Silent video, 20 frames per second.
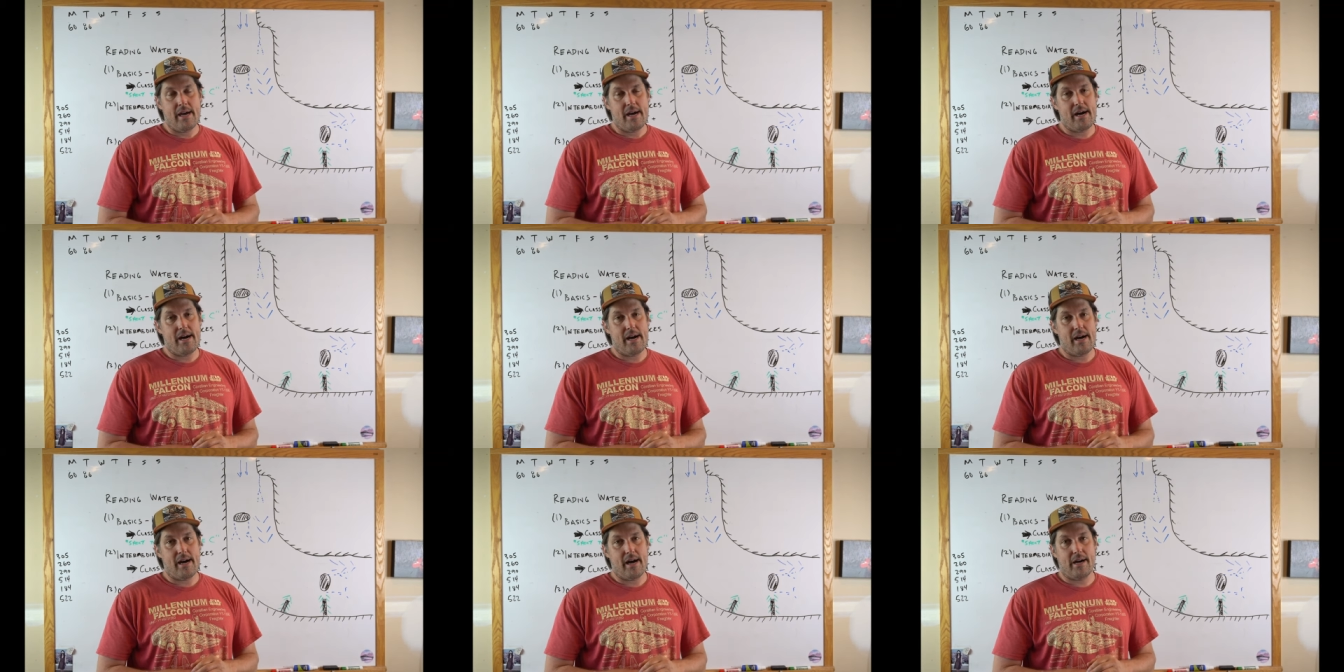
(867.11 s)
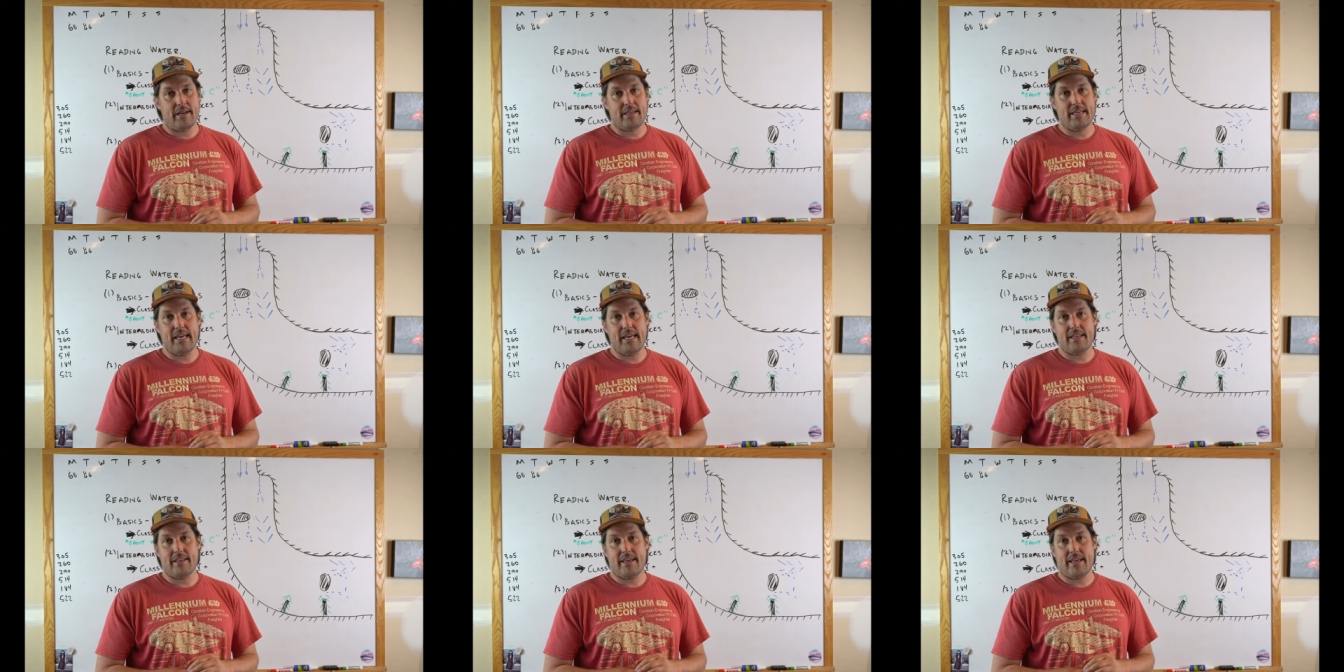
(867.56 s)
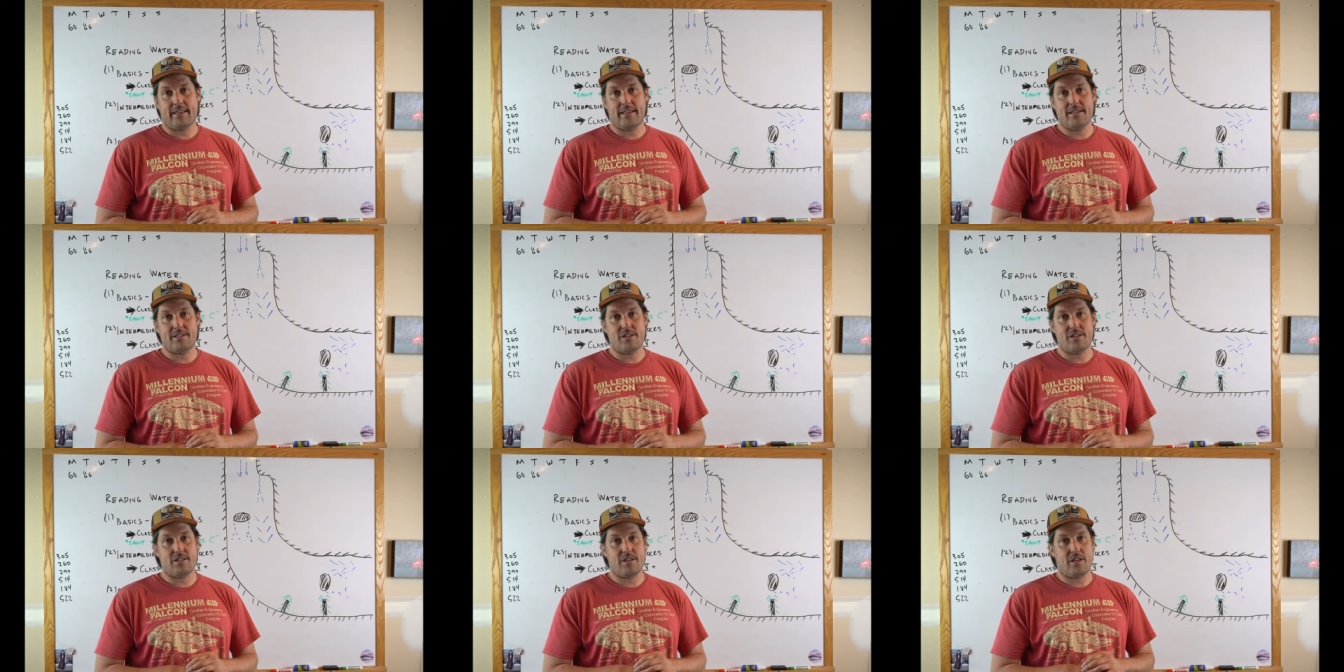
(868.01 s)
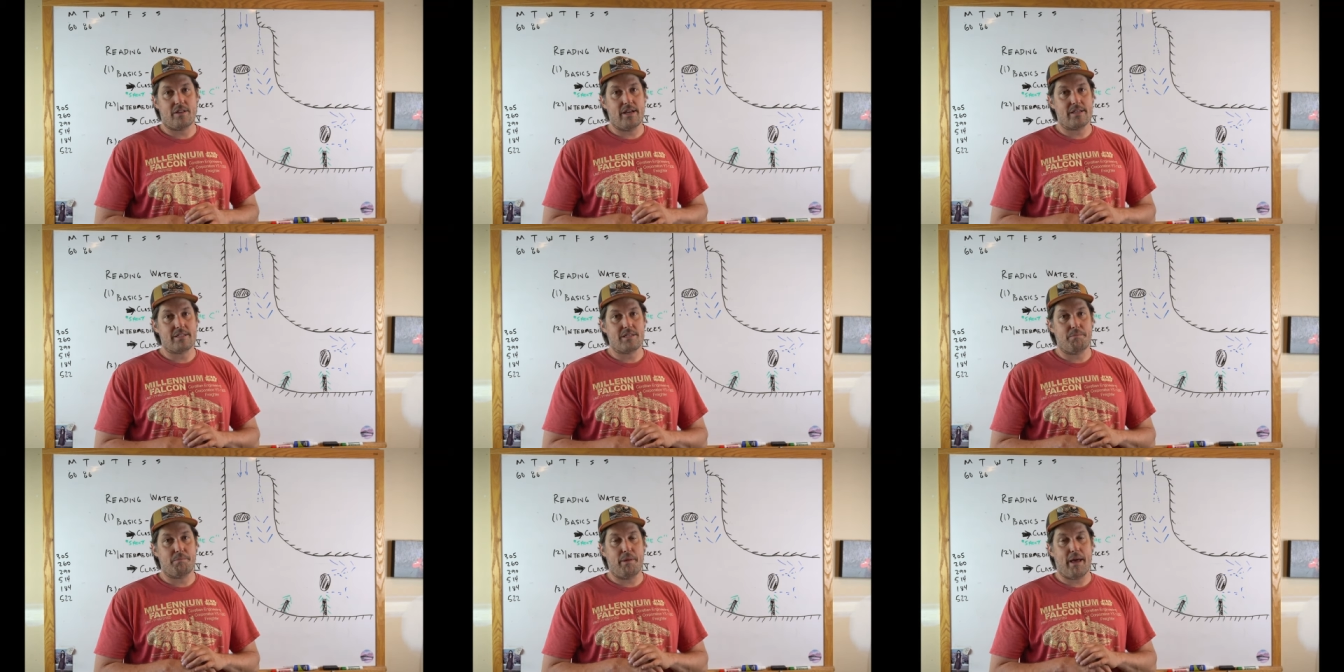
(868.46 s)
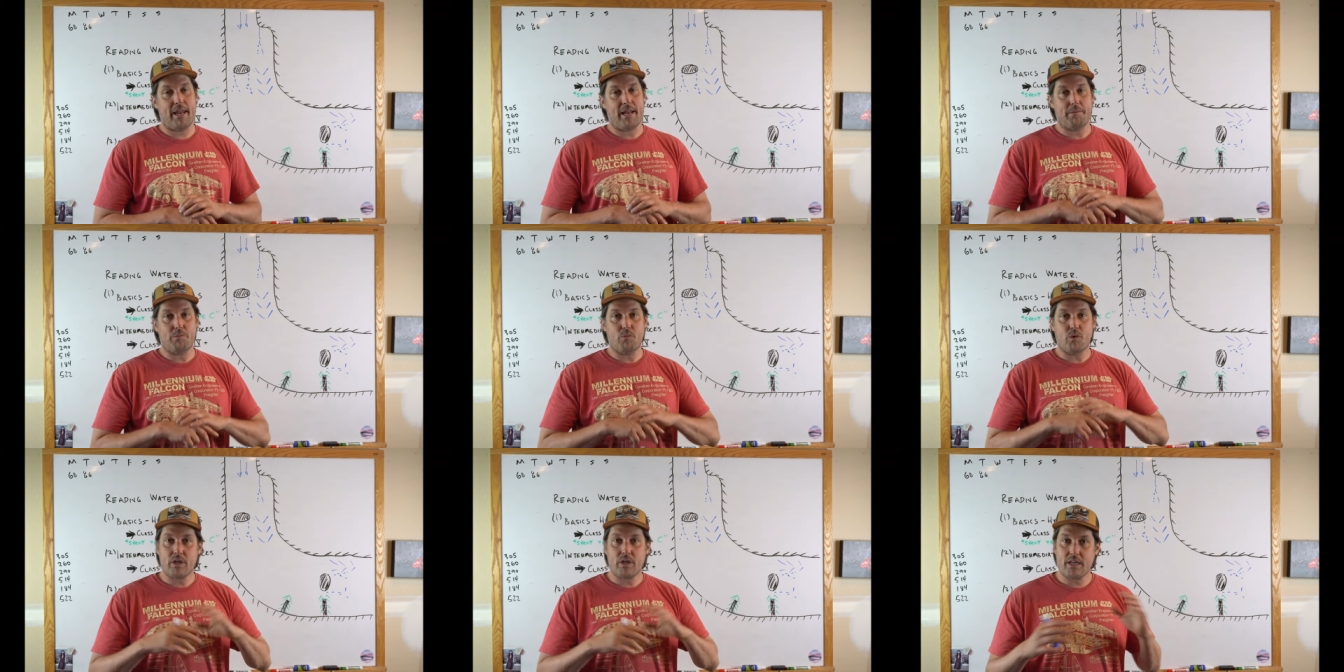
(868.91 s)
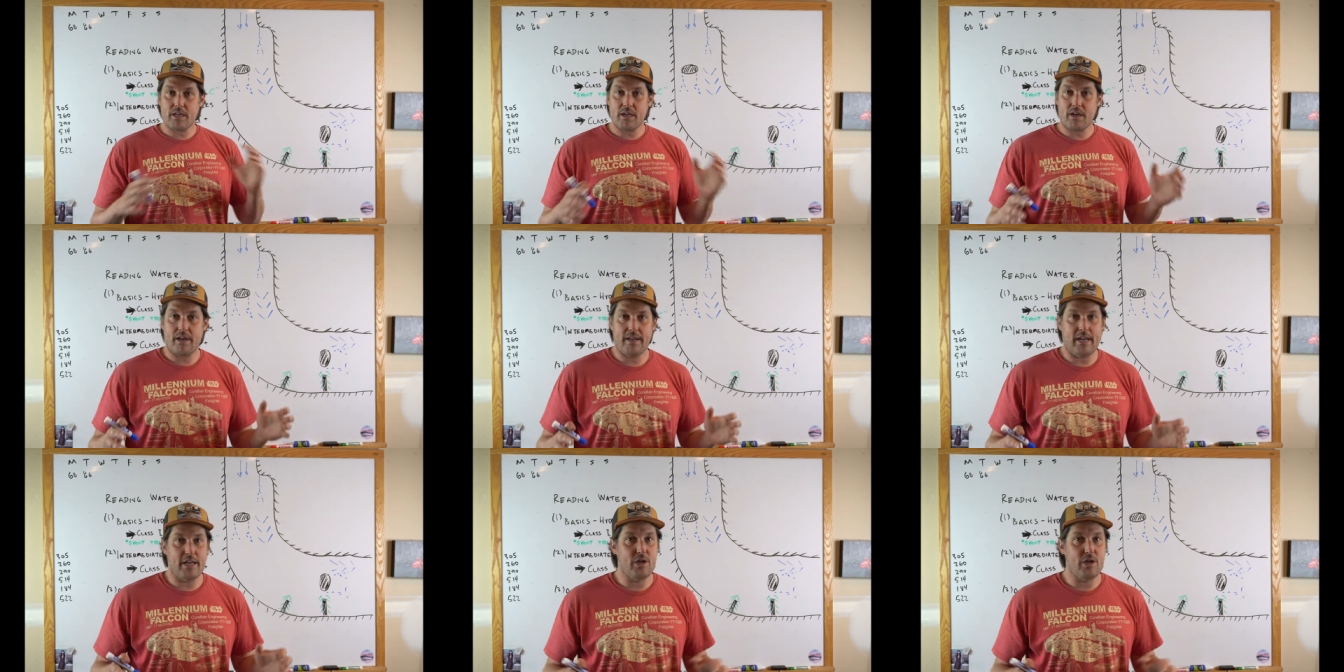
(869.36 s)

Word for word: Uh, again, like, this is a lesson plan I'm working on.